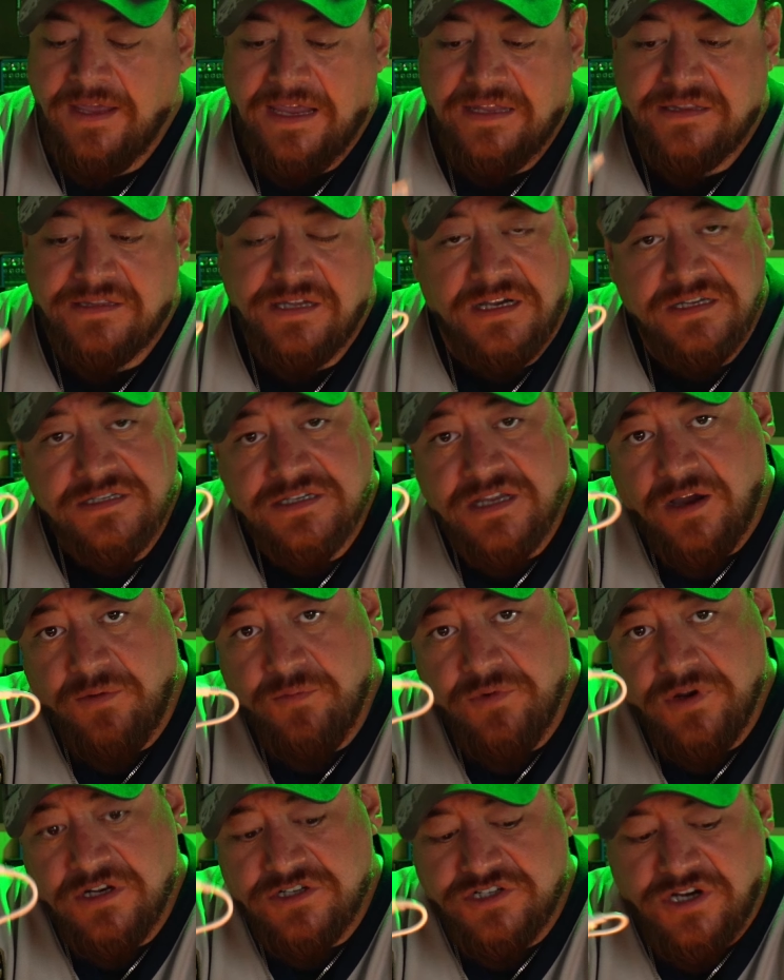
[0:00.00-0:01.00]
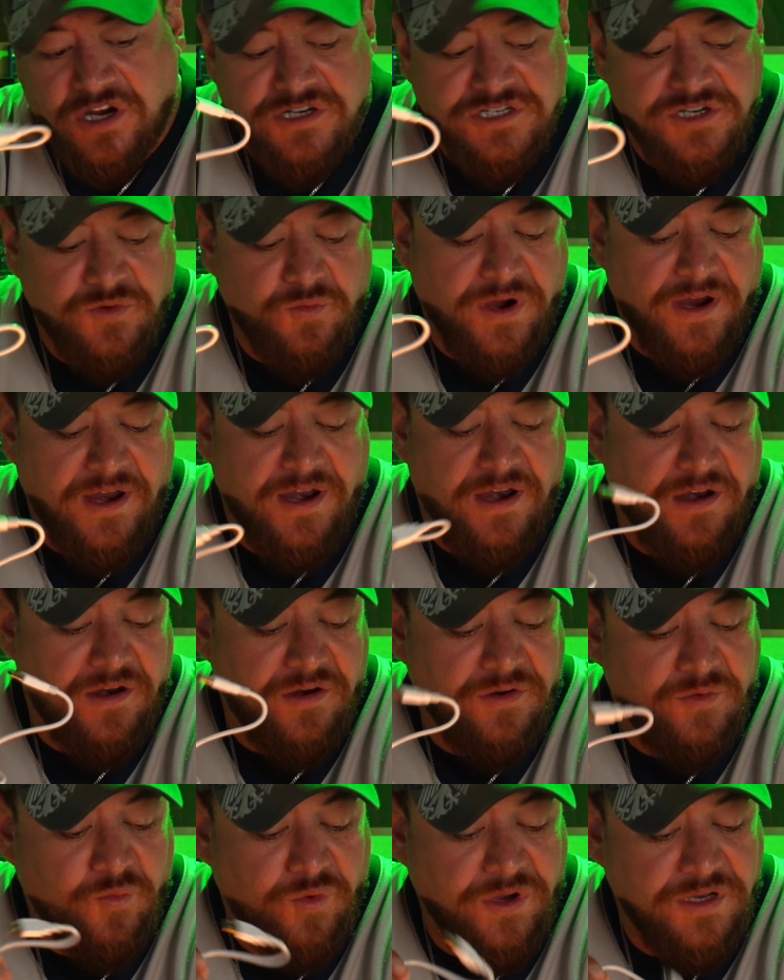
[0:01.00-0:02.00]
It does come with a charging
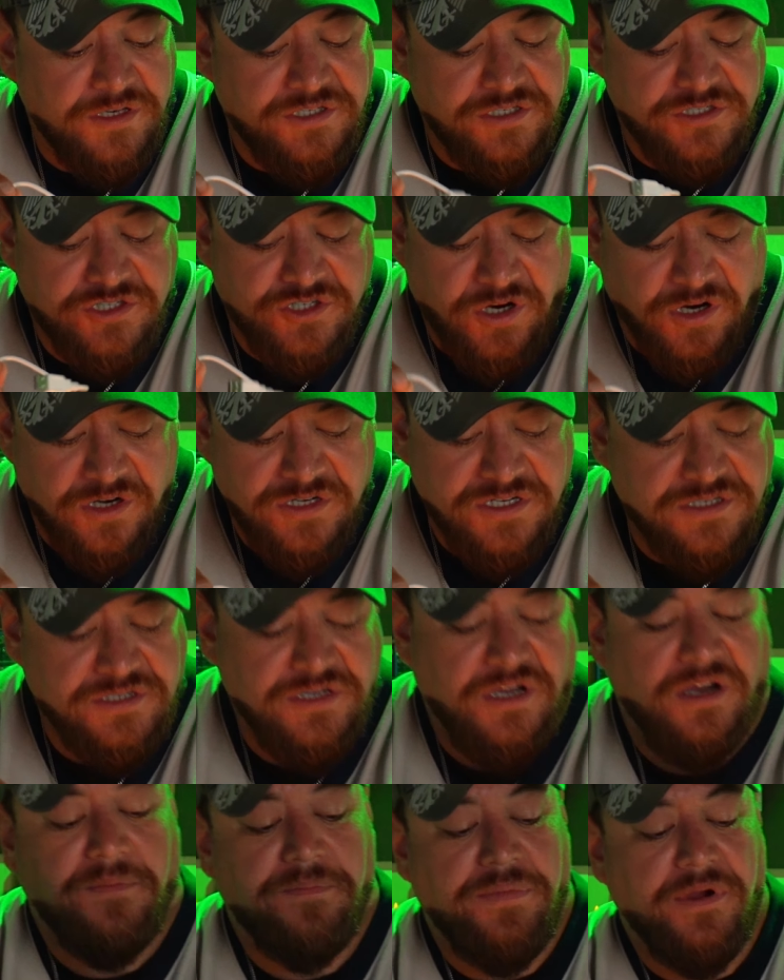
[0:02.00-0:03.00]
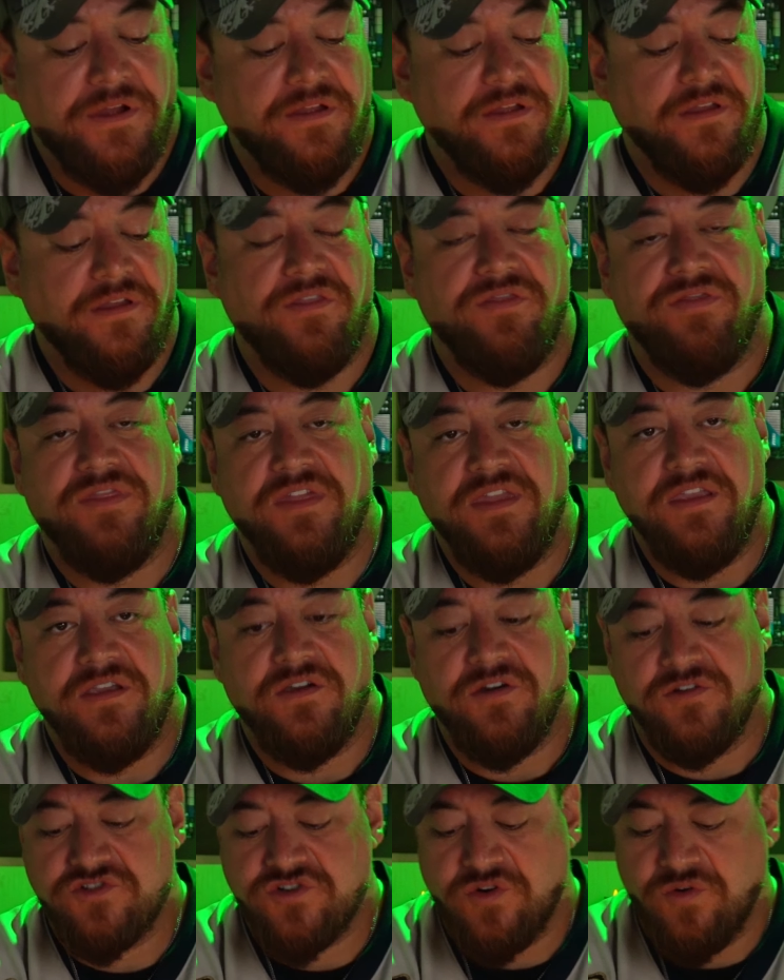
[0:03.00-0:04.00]
wire which charges up the
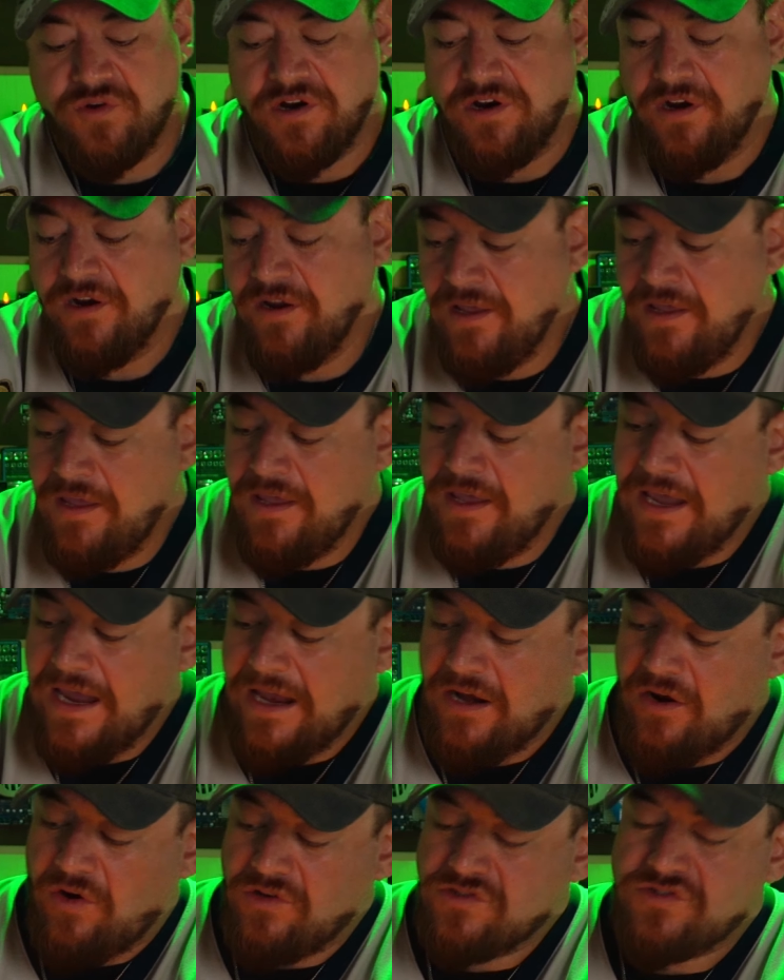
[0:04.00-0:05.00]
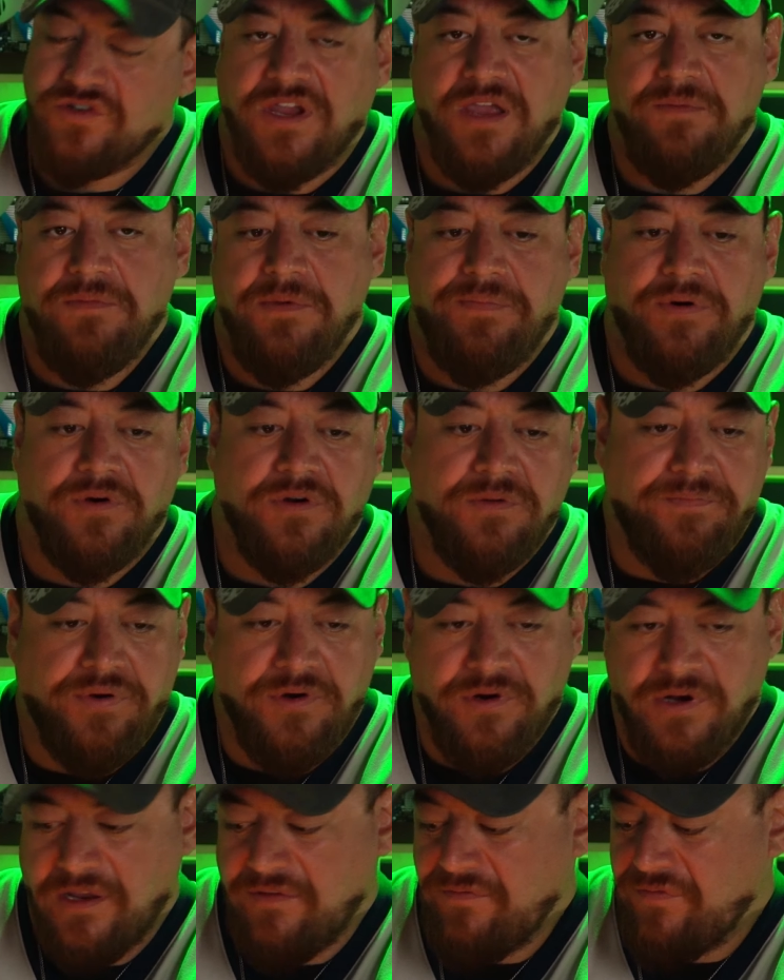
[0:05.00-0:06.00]
controller, and also can be
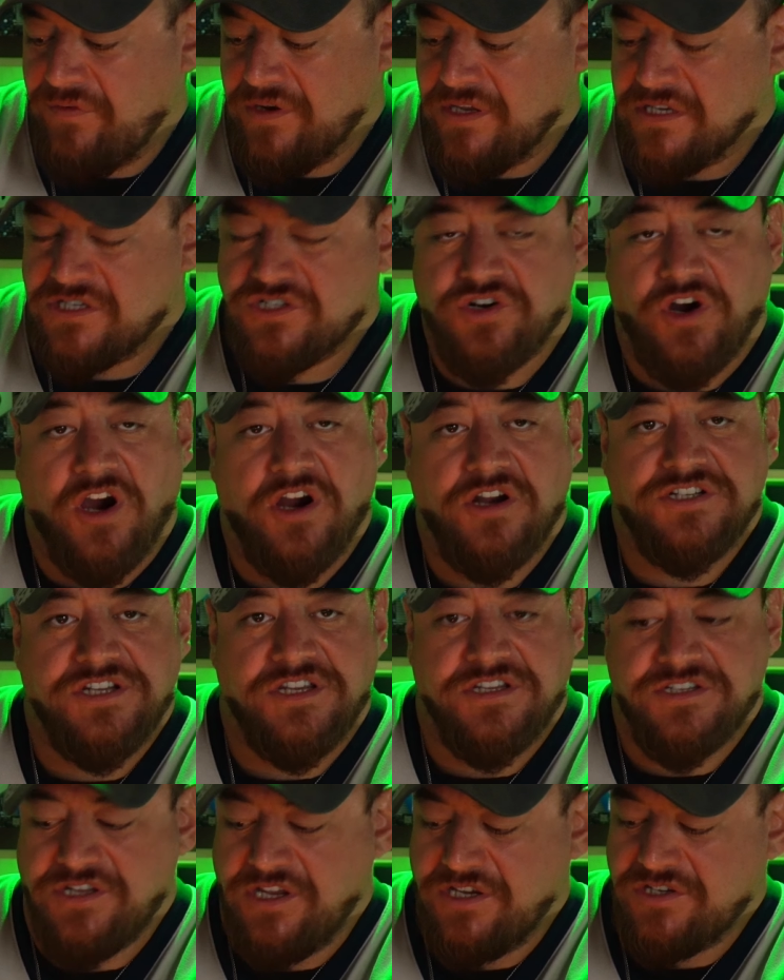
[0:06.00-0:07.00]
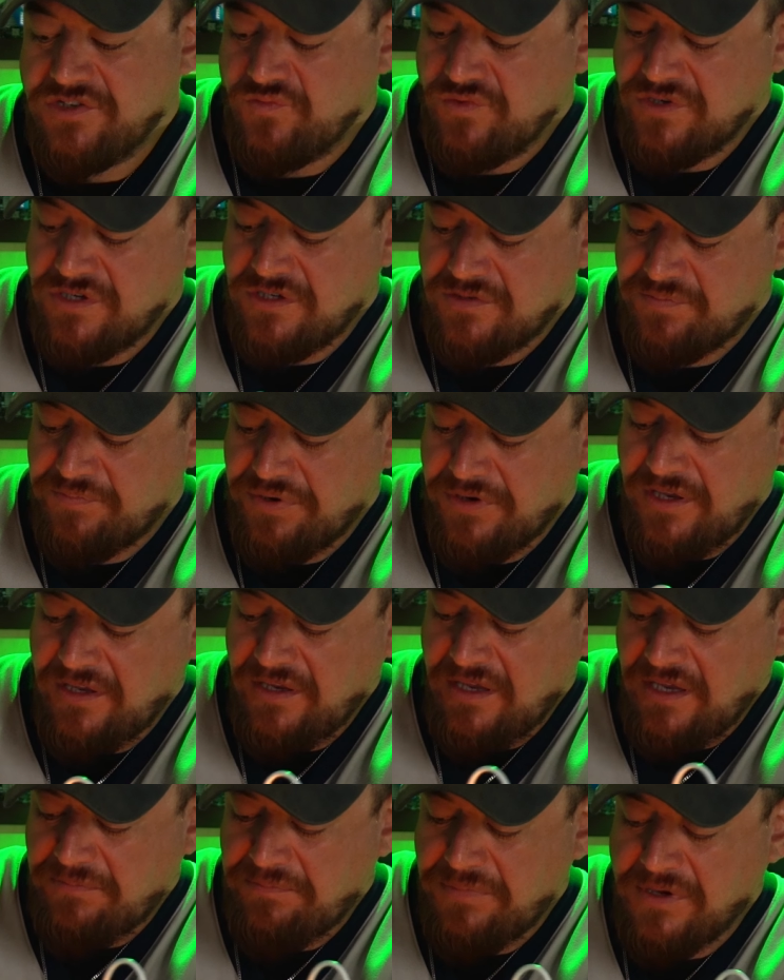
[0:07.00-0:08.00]
put in for this charging station, which is pretty
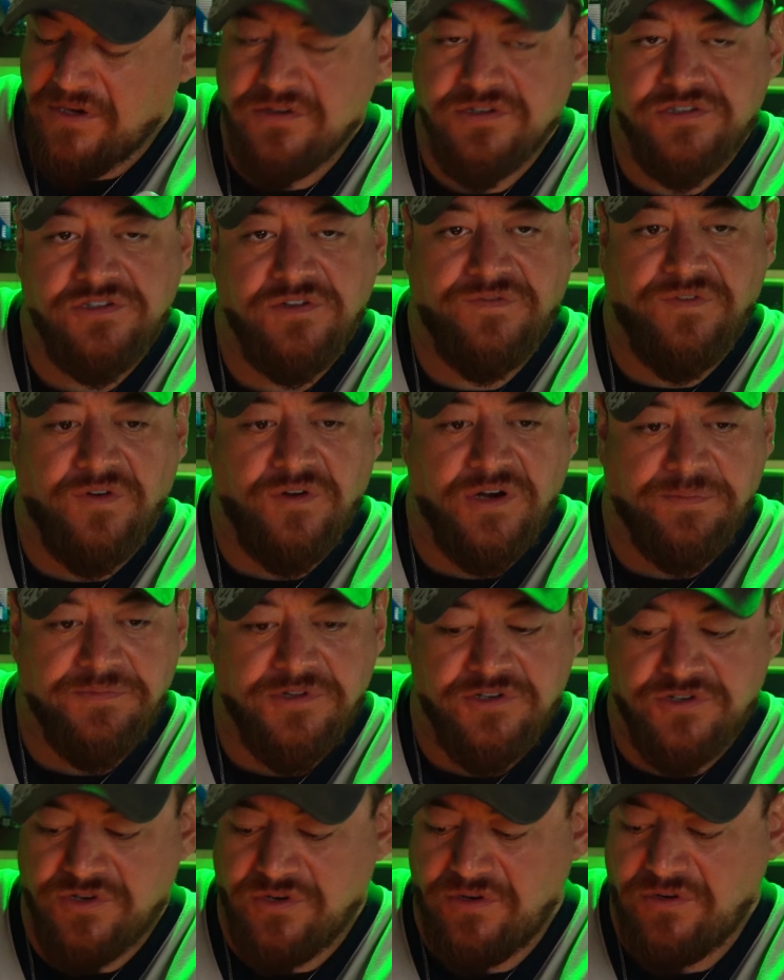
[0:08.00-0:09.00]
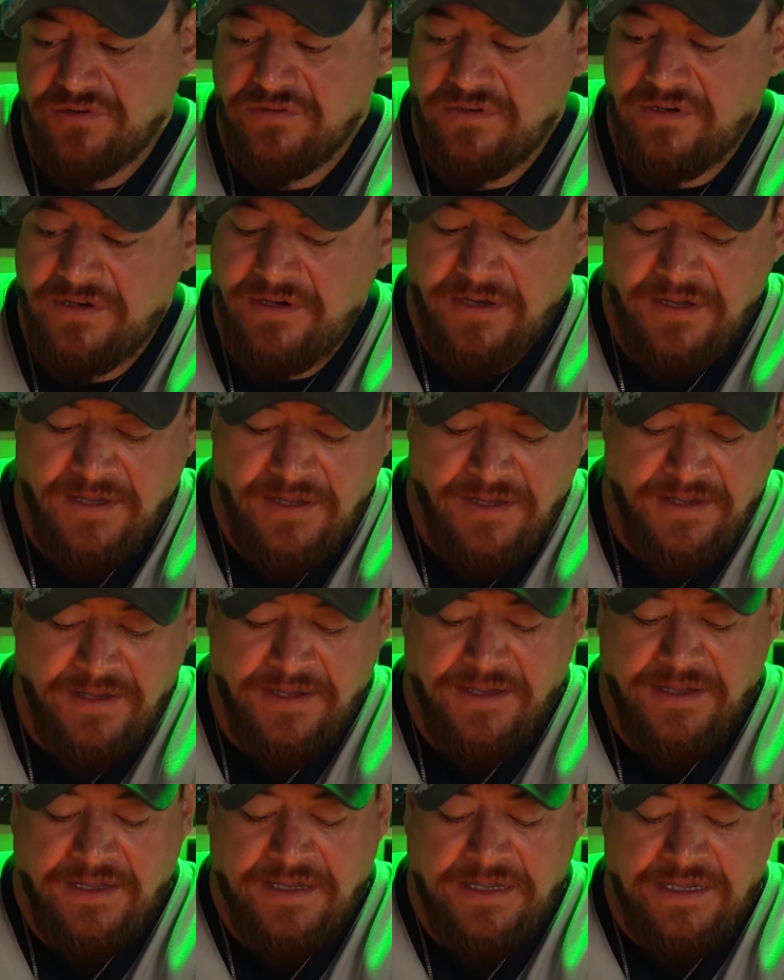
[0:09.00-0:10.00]
neat because you fold up the drone
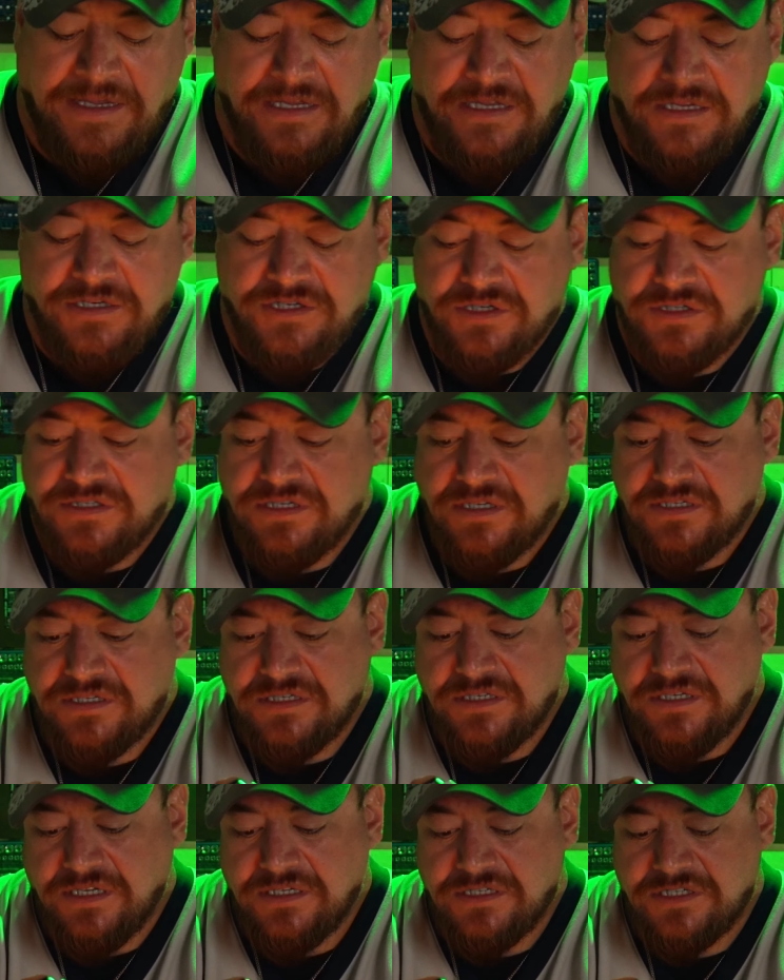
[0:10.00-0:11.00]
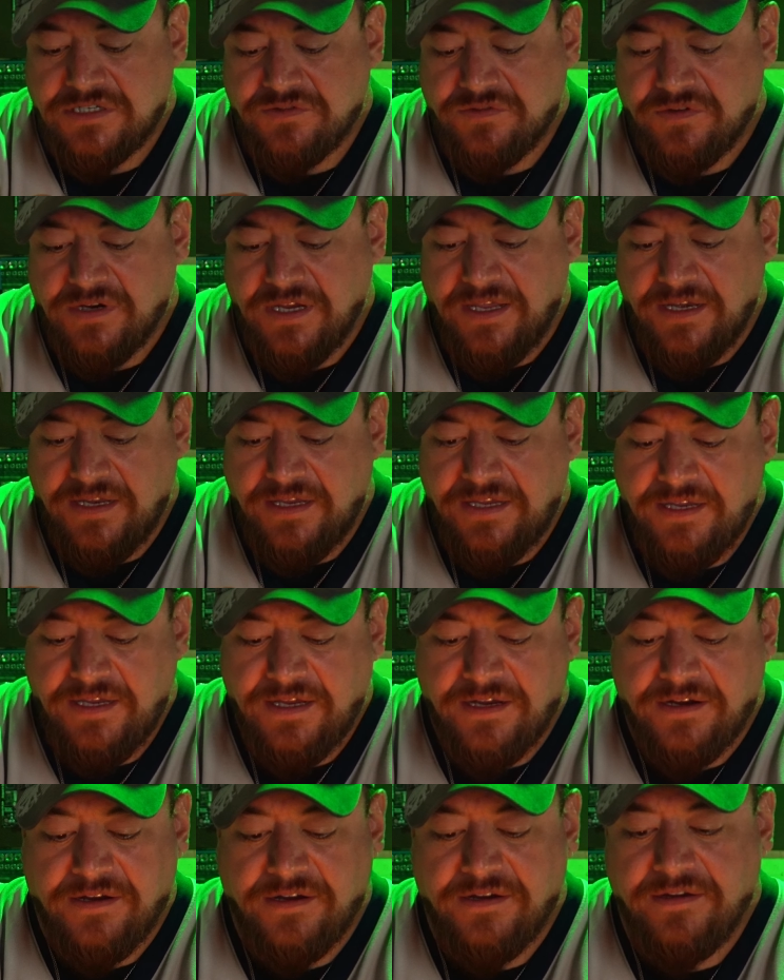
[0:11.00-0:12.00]
just as such right
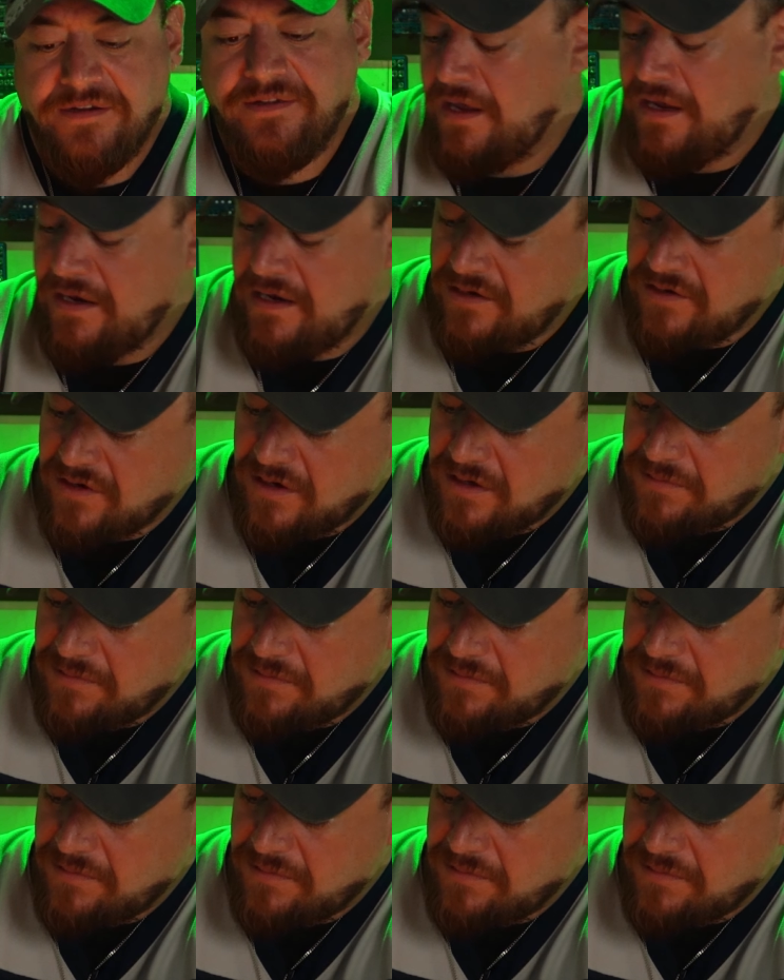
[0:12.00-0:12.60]
here, and then you're going